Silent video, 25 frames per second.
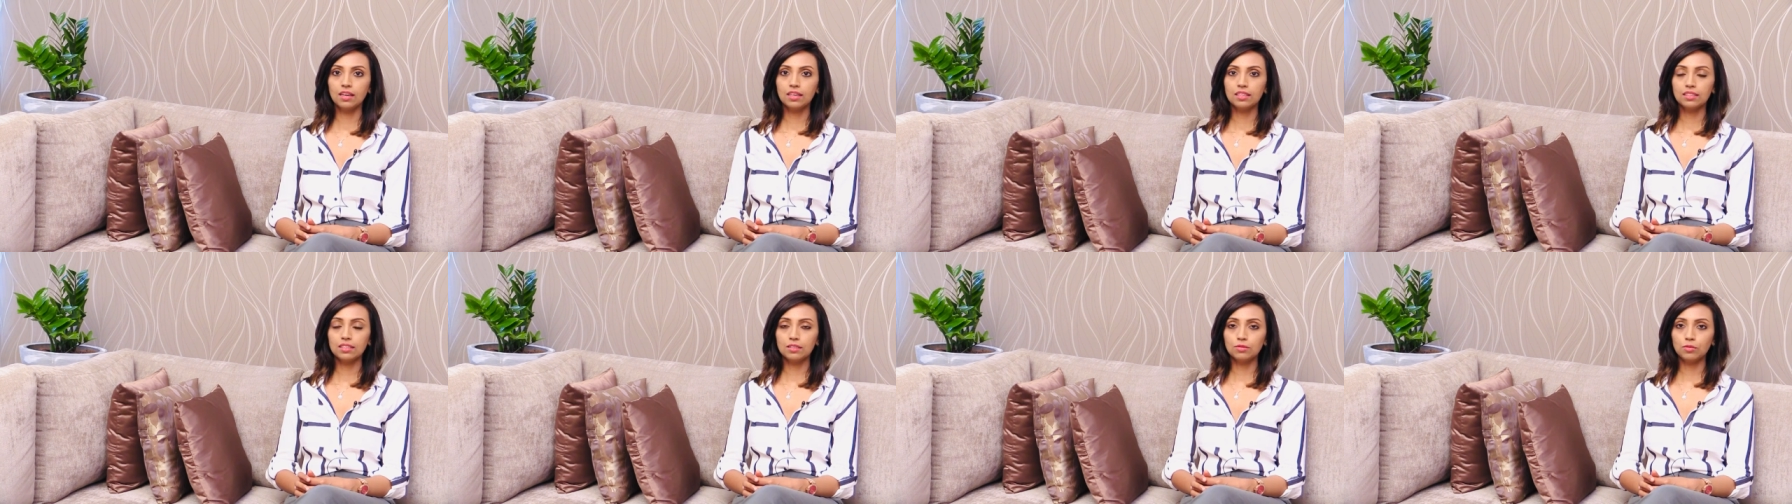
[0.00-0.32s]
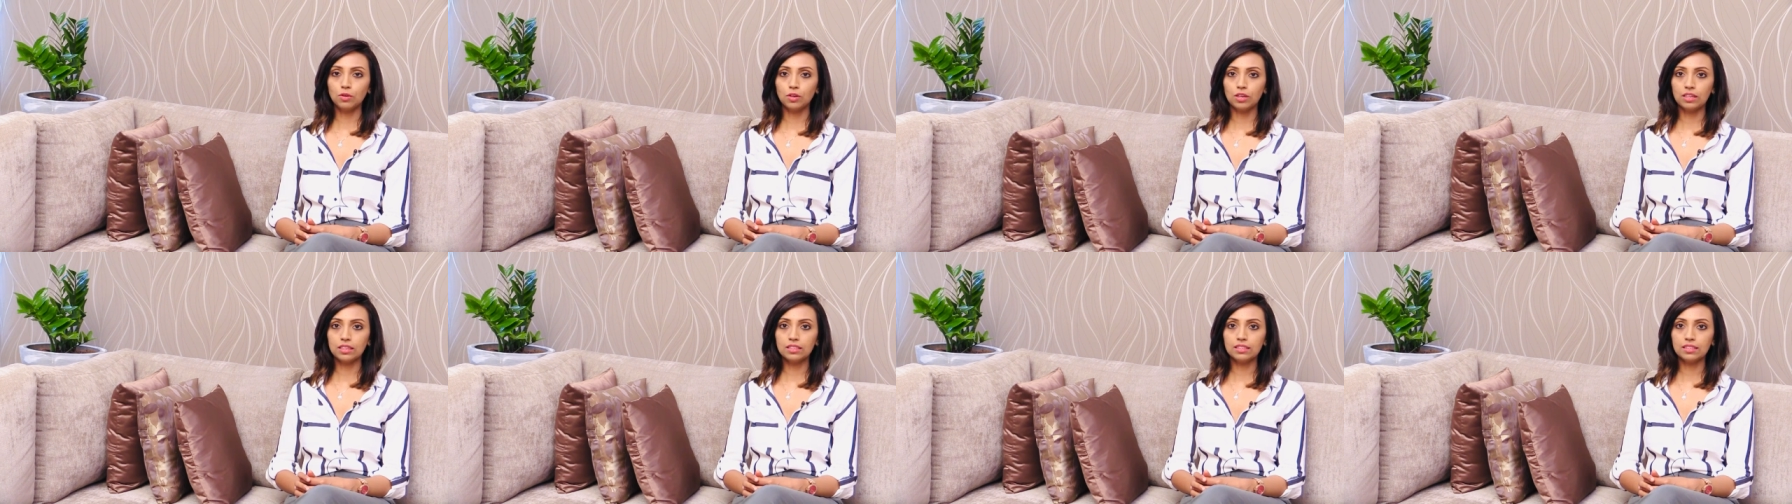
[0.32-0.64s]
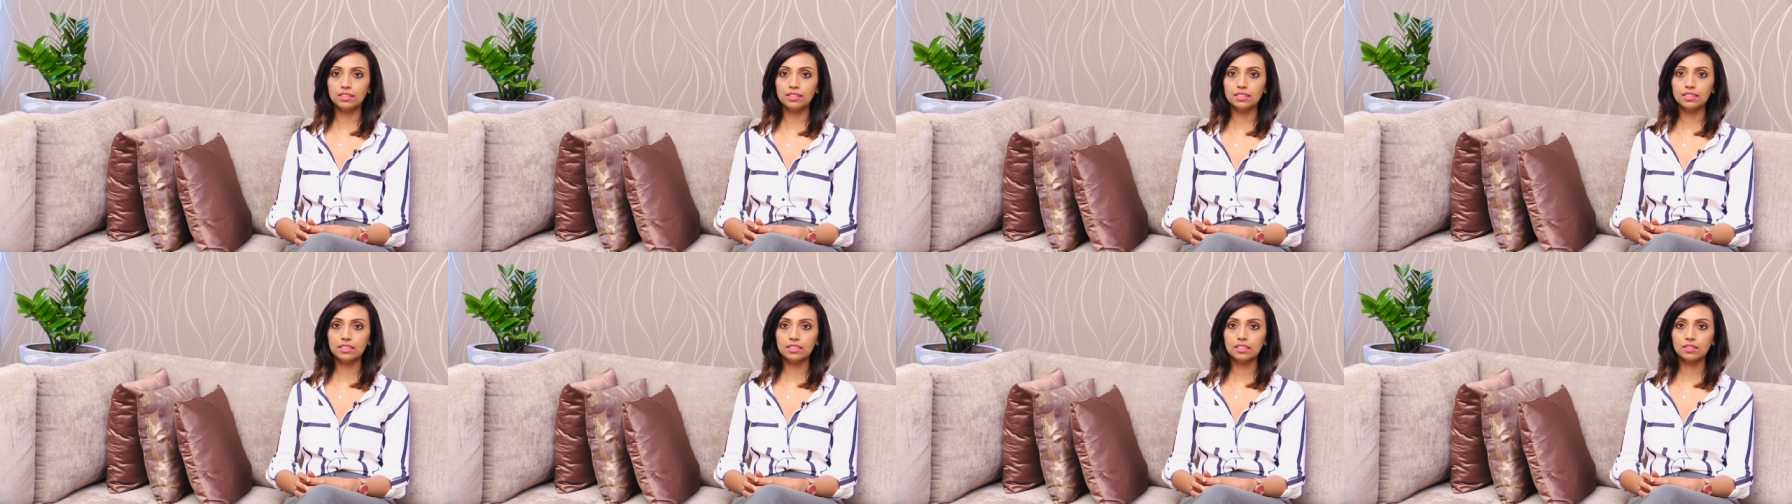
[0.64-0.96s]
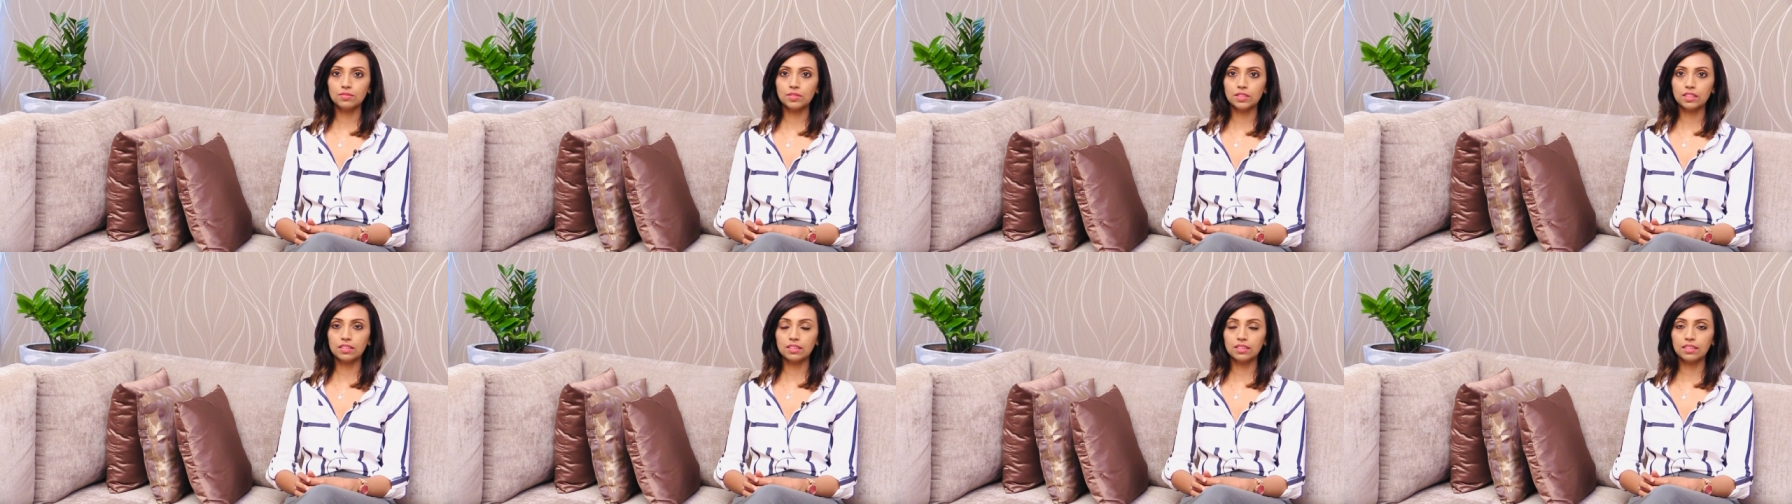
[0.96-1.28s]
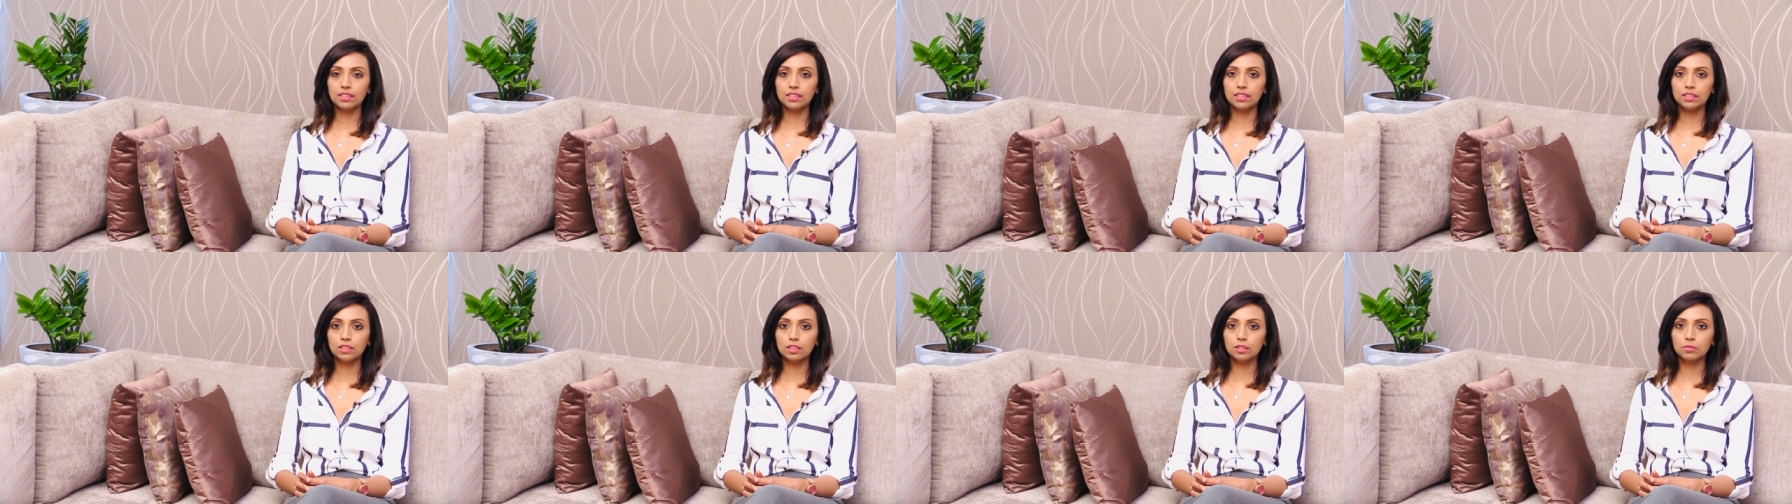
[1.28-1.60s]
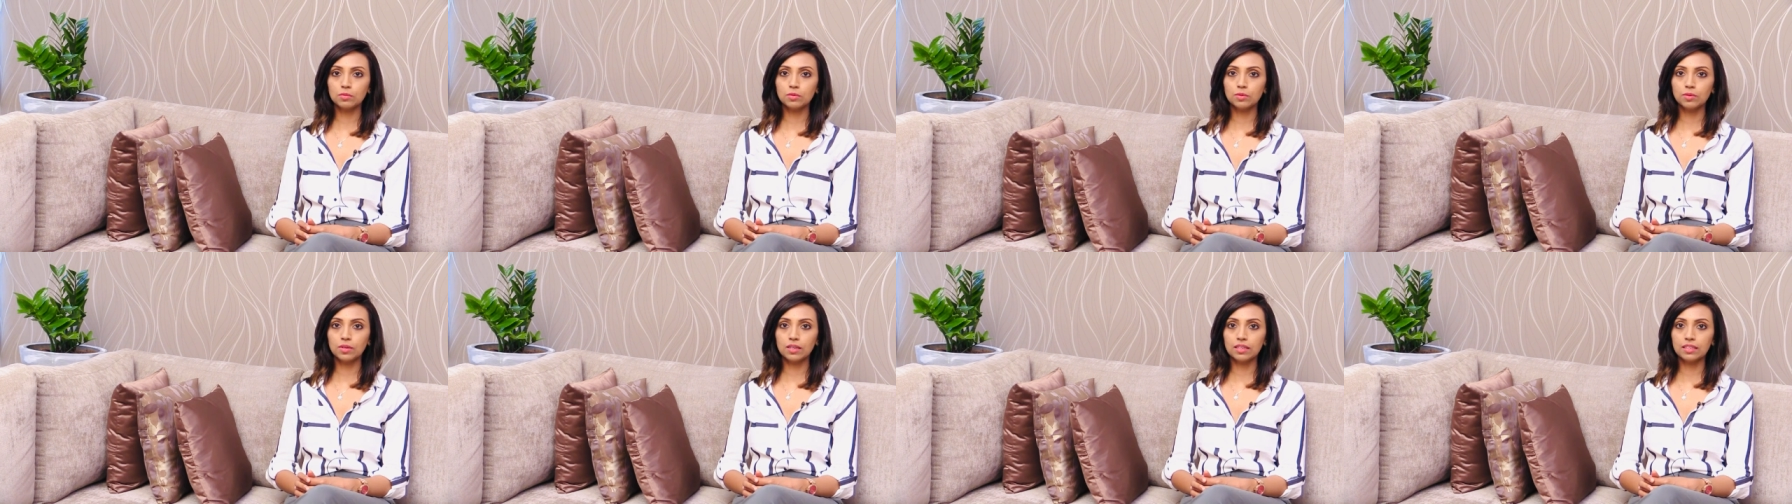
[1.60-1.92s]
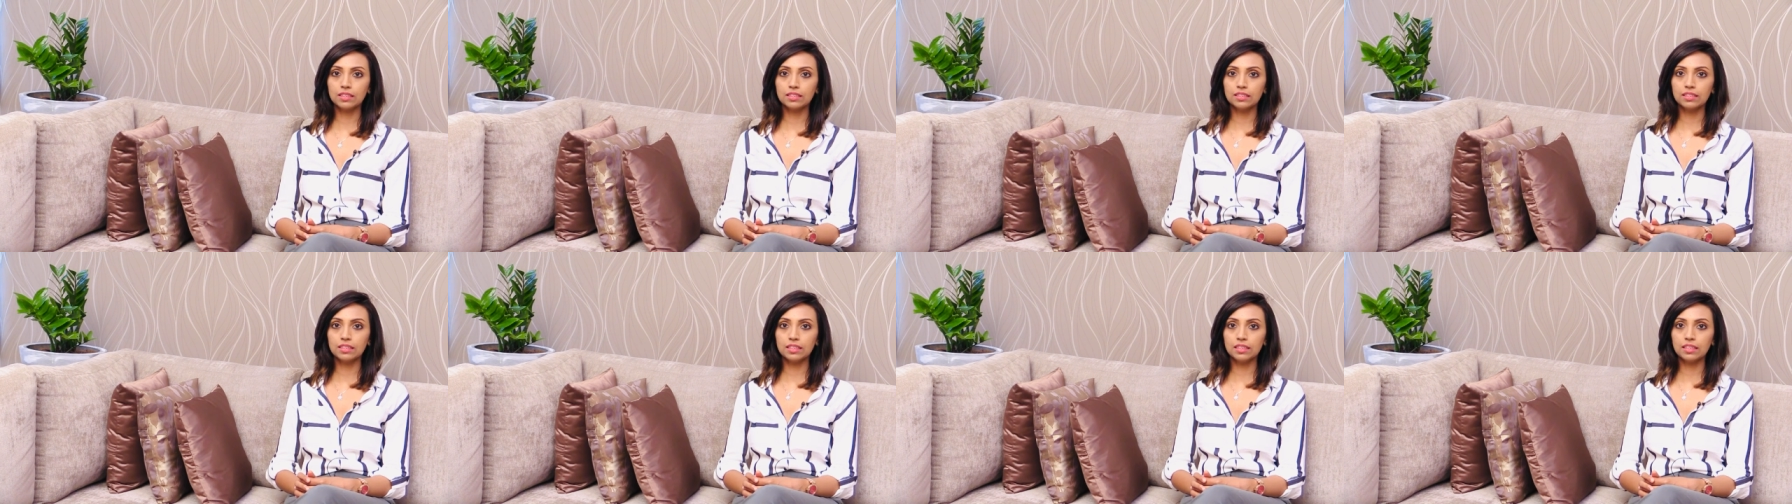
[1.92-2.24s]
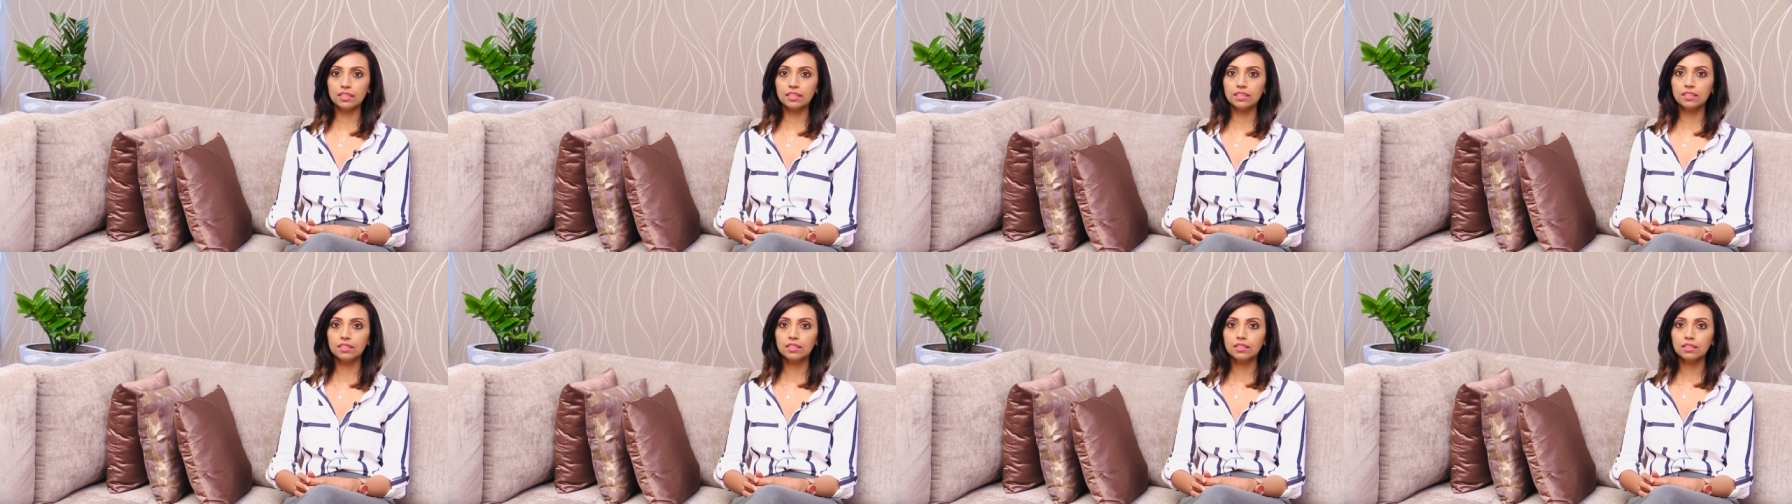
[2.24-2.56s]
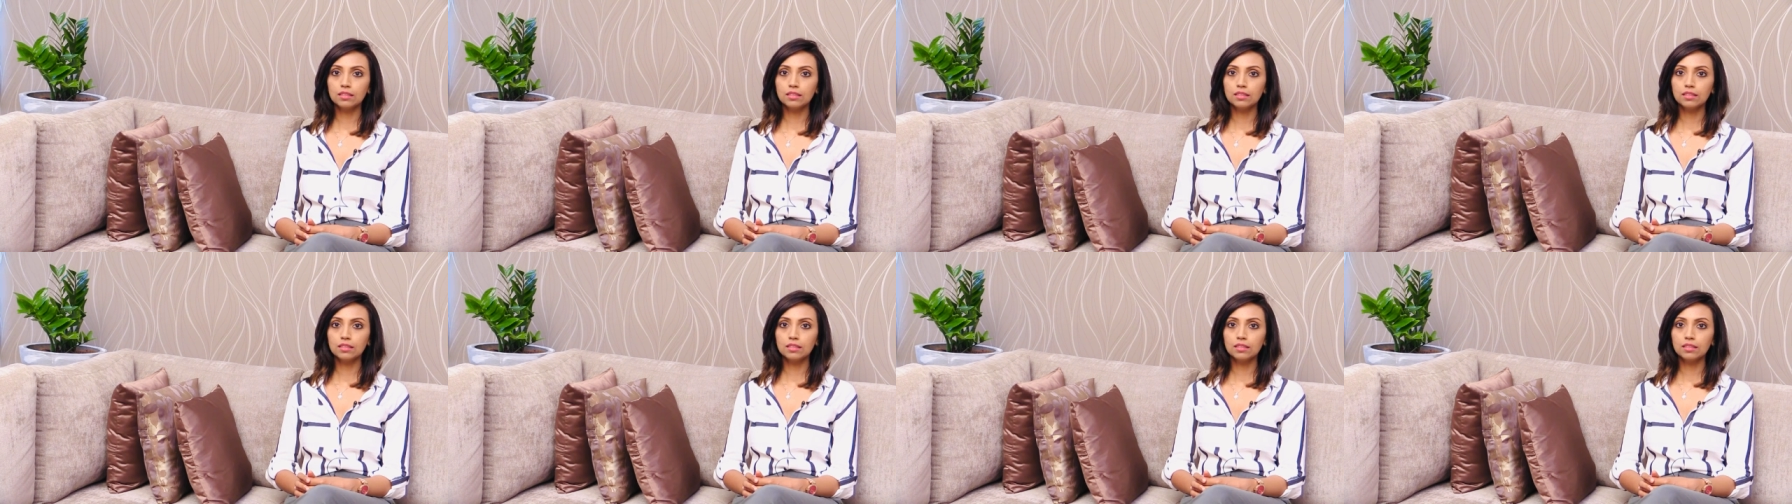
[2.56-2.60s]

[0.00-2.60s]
The volunteers with leadership quality